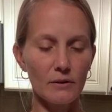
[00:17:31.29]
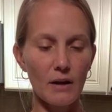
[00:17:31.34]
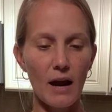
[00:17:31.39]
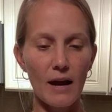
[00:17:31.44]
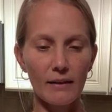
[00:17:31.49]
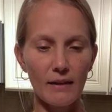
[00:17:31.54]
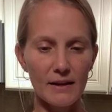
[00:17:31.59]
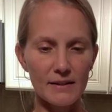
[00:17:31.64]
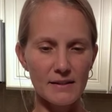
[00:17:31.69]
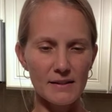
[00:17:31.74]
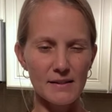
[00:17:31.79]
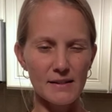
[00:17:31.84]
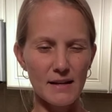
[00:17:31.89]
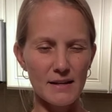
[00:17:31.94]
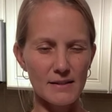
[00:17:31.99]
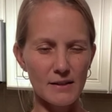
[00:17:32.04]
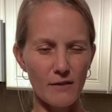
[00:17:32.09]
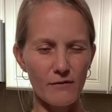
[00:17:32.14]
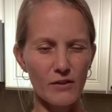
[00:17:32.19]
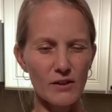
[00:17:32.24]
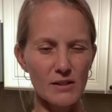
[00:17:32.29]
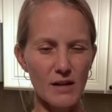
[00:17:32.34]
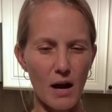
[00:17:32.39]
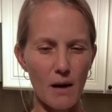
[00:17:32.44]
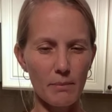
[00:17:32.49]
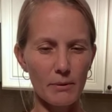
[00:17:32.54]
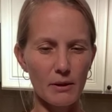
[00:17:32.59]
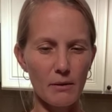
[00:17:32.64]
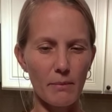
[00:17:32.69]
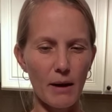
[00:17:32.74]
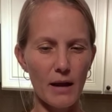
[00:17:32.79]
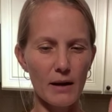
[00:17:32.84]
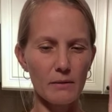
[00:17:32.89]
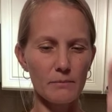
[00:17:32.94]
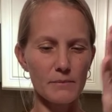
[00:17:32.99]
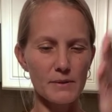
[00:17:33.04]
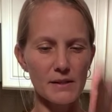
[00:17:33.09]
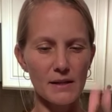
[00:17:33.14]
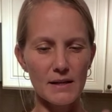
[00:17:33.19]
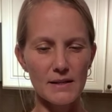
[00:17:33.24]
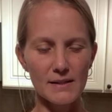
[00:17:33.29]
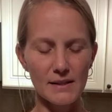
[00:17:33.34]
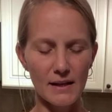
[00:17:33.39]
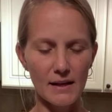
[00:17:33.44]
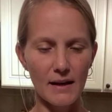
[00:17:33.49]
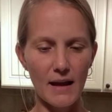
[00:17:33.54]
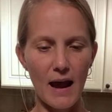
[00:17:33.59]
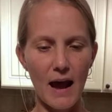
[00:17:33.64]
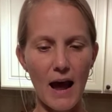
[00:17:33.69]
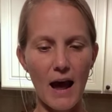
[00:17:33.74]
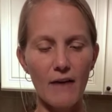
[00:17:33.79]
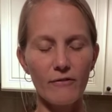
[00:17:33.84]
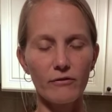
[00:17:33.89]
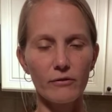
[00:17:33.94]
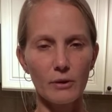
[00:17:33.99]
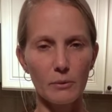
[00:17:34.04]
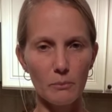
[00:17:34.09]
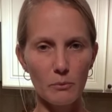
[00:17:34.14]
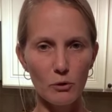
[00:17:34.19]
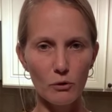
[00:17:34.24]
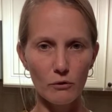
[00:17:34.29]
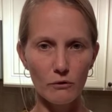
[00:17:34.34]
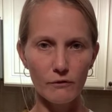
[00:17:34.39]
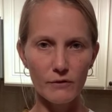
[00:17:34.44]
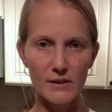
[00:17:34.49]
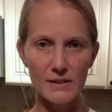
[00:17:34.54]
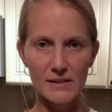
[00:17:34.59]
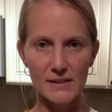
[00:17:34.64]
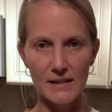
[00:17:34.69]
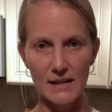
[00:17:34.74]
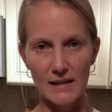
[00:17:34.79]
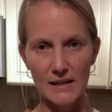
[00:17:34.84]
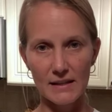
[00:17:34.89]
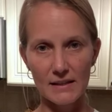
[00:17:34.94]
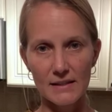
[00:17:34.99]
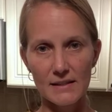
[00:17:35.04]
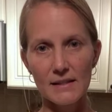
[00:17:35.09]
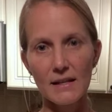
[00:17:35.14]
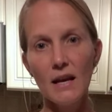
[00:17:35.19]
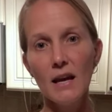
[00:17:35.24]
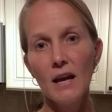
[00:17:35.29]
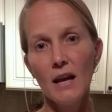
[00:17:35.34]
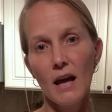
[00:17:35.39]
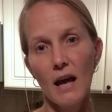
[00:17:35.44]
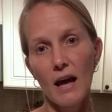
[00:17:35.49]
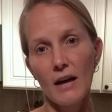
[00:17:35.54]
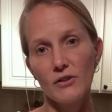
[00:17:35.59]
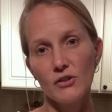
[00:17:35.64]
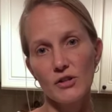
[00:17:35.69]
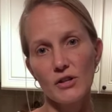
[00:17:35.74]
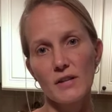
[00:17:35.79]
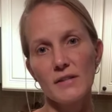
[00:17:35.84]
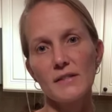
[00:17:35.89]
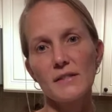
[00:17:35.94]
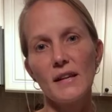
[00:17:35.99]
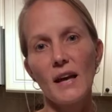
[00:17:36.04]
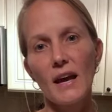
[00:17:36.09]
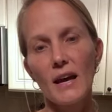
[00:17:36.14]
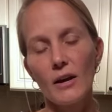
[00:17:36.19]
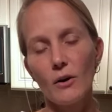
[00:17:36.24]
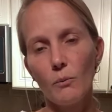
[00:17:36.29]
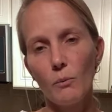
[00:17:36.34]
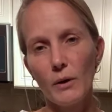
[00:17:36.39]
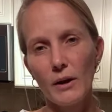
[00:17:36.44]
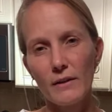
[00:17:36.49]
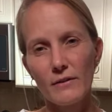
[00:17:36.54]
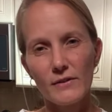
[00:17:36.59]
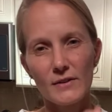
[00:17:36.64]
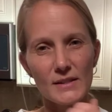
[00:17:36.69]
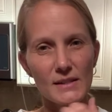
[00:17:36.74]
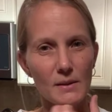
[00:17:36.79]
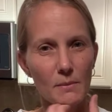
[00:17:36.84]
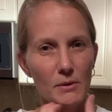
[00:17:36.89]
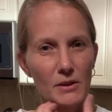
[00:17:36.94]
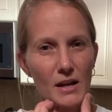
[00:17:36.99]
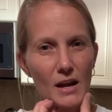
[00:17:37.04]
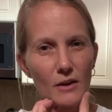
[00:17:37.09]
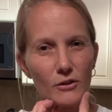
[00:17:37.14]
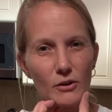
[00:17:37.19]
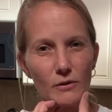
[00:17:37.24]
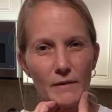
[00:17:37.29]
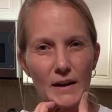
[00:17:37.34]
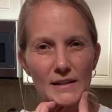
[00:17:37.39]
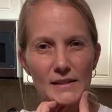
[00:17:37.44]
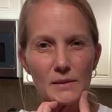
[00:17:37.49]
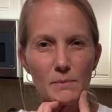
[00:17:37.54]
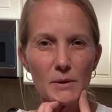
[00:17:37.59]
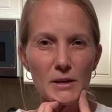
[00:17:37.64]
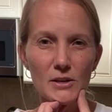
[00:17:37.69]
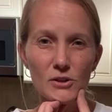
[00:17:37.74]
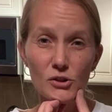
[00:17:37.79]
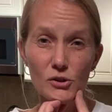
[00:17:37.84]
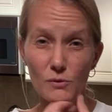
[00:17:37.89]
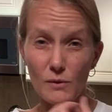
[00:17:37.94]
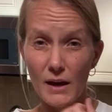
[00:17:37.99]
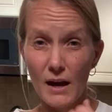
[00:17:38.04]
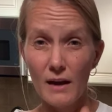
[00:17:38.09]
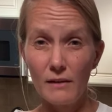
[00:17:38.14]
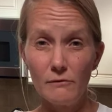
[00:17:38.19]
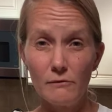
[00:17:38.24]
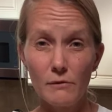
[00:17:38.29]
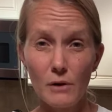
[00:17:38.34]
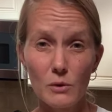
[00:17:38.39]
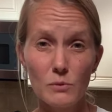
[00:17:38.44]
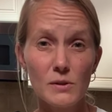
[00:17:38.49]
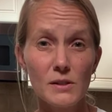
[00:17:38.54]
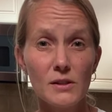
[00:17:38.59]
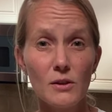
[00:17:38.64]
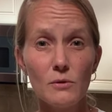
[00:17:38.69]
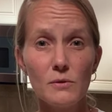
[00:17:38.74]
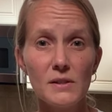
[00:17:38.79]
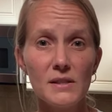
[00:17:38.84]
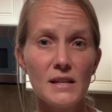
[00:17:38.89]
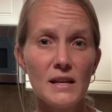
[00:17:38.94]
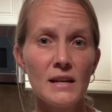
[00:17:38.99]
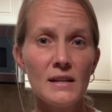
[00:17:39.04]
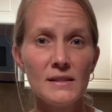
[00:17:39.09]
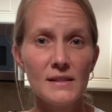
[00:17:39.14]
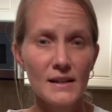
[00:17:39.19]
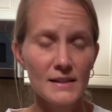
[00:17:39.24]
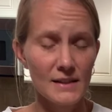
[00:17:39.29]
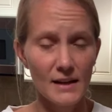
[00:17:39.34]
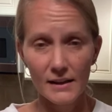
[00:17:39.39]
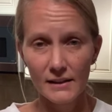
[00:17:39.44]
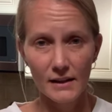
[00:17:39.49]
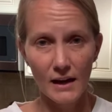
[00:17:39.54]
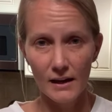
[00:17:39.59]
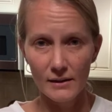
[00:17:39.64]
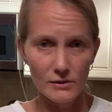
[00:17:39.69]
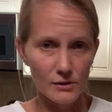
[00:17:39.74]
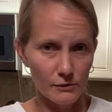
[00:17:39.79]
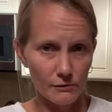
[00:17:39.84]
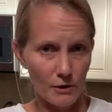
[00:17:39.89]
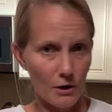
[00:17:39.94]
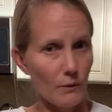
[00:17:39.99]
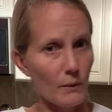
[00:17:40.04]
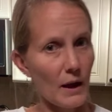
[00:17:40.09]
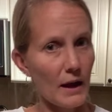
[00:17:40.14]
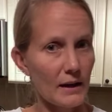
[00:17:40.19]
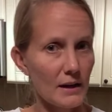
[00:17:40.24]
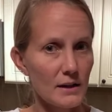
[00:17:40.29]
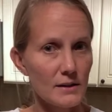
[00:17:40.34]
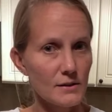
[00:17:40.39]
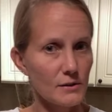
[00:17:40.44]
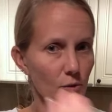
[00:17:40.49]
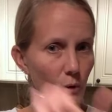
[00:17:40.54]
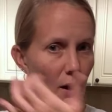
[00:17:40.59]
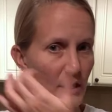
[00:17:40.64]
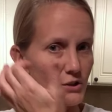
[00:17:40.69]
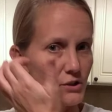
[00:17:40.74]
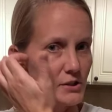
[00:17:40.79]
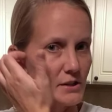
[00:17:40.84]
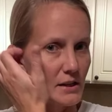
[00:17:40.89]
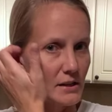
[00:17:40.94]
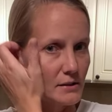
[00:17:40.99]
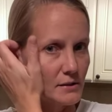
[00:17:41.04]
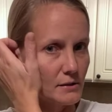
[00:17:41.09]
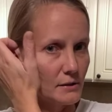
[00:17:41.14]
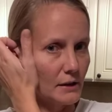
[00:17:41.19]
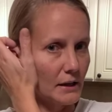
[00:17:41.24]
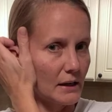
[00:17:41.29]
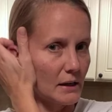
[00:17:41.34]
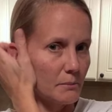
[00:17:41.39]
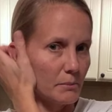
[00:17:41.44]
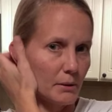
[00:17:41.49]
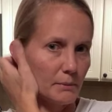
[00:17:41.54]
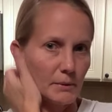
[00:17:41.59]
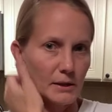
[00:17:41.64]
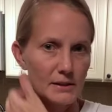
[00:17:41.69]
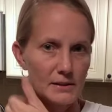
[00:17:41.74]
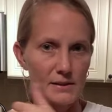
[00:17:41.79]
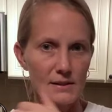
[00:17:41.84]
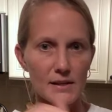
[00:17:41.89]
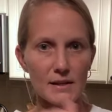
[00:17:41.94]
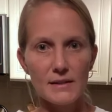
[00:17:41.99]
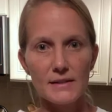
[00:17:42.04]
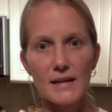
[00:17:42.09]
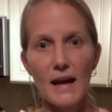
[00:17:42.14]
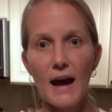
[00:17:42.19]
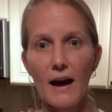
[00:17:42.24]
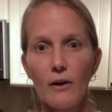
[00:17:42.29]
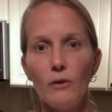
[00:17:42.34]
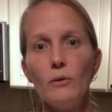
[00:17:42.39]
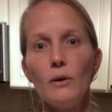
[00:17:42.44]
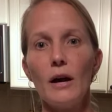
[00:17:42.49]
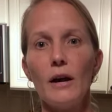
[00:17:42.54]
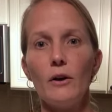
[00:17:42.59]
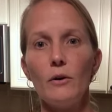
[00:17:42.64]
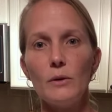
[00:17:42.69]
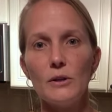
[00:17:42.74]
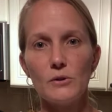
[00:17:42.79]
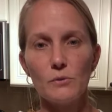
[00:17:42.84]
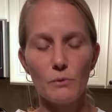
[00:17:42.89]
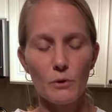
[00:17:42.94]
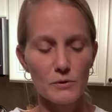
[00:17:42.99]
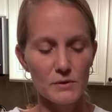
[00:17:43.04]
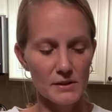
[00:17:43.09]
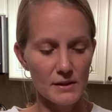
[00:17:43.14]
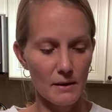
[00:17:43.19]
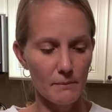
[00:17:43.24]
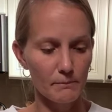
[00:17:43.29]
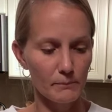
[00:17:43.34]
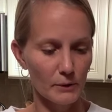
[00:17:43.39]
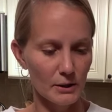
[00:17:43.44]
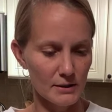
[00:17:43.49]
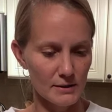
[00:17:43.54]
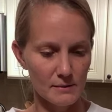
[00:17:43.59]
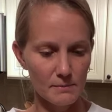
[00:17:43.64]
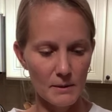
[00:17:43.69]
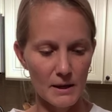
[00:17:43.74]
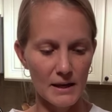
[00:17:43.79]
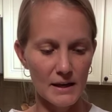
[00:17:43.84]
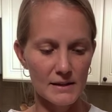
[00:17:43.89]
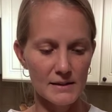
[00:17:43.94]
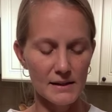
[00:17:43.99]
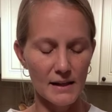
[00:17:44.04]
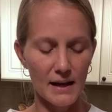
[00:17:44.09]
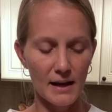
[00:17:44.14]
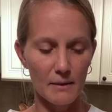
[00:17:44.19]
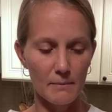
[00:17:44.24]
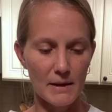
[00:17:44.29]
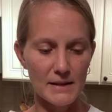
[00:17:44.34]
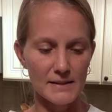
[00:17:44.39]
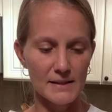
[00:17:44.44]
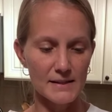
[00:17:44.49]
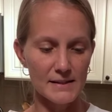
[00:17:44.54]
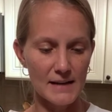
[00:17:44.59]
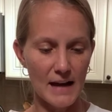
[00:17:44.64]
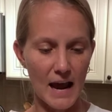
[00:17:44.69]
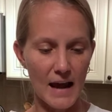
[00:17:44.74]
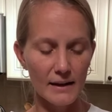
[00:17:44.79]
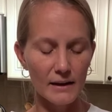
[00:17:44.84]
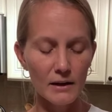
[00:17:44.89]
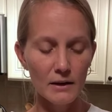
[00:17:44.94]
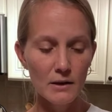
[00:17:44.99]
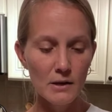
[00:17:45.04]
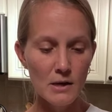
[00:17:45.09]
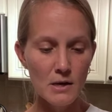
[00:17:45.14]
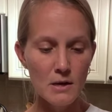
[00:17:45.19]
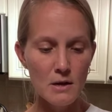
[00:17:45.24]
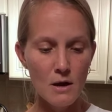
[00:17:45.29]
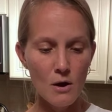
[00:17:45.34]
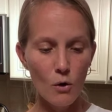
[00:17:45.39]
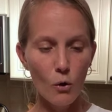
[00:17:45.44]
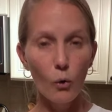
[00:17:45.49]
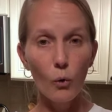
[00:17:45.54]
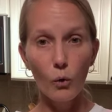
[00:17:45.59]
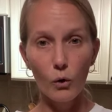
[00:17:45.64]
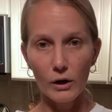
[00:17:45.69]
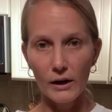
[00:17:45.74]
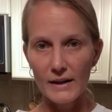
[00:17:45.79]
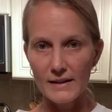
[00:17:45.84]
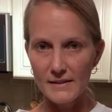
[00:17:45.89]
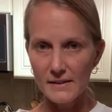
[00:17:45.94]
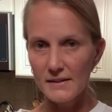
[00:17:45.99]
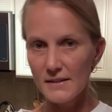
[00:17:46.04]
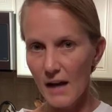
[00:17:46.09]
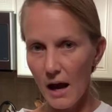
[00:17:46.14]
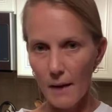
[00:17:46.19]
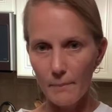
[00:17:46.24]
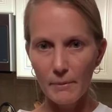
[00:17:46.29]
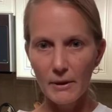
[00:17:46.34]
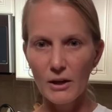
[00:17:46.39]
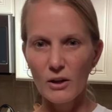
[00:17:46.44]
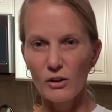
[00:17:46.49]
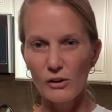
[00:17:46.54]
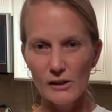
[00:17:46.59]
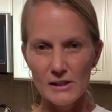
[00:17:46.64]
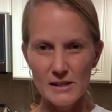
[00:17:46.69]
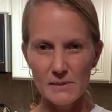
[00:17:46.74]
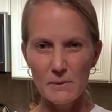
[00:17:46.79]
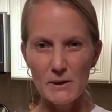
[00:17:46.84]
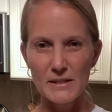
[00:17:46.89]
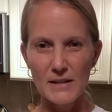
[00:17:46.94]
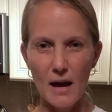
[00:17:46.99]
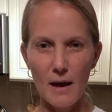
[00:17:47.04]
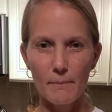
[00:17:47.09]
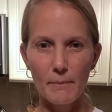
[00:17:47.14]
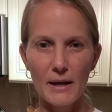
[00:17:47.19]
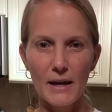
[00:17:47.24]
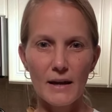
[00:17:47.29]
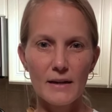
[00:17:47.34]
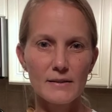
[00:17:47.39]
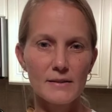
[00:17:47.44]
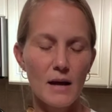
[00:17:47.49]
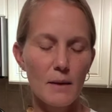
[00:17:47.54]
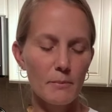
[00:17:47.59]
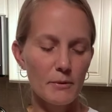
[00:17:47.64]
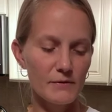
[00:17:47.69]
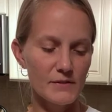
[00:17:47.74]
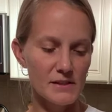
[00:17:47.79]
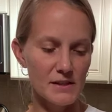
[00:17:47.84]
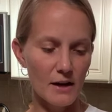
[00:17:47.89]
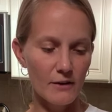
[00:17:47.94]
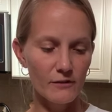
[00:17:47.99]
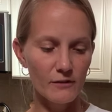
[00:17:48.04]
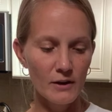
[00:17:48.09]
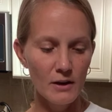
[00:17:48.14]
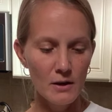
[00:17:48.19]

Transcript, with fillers: I like to slice off the top and the bottom, slice it in half, remove the seeds. And just like with some of the other recipes, you can roast those seeds. I tend not to throw any squash seeds or any pumpkin seeds out. I always roast them because my kids like them as a snack or as a topping, a crispy topping on top of stuff.